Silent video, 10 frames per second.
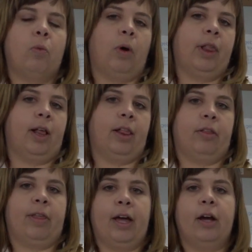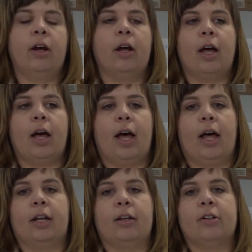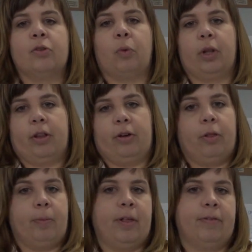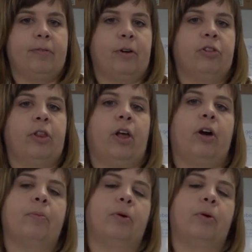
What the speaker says: what cells are there and what their specific functions are,